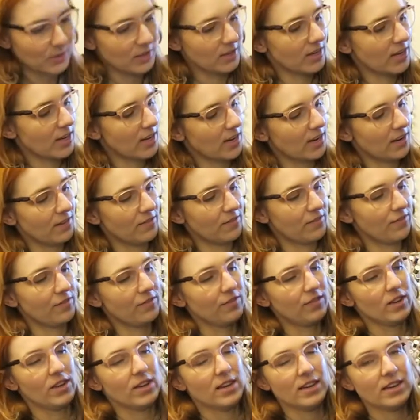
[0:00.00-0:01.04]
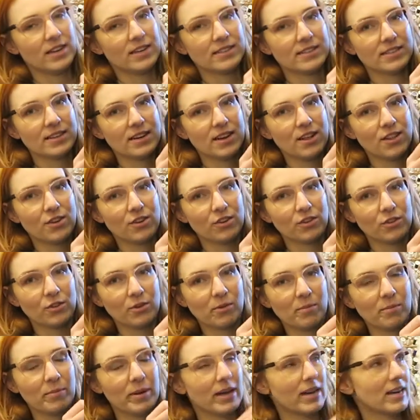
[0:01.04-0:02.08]
one kind of has another
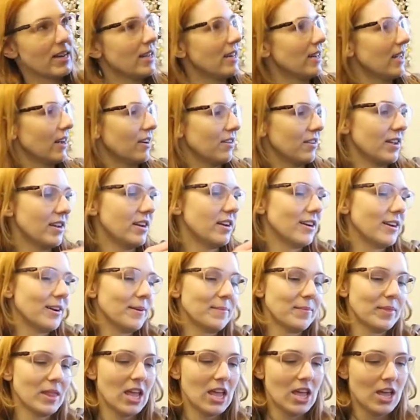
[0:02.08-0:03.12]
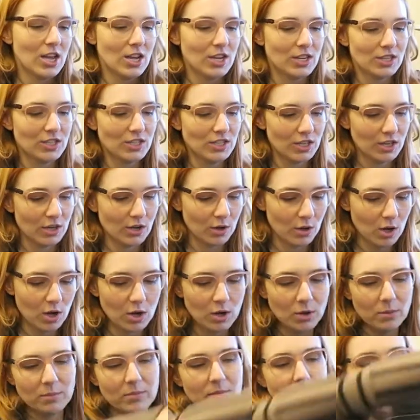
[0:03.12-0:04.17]
little buddy down here. So,
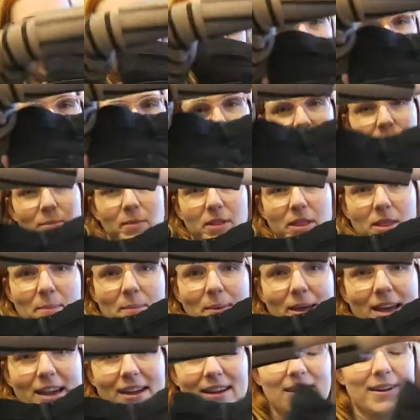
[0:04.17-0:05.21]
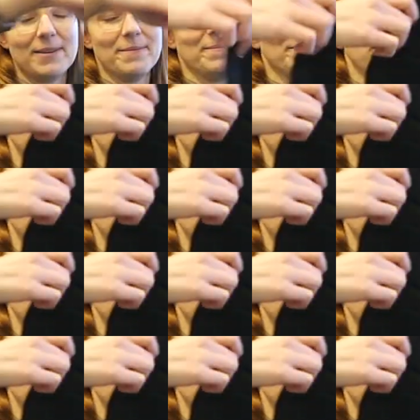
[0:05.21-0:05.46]
oh, and there's some in the back.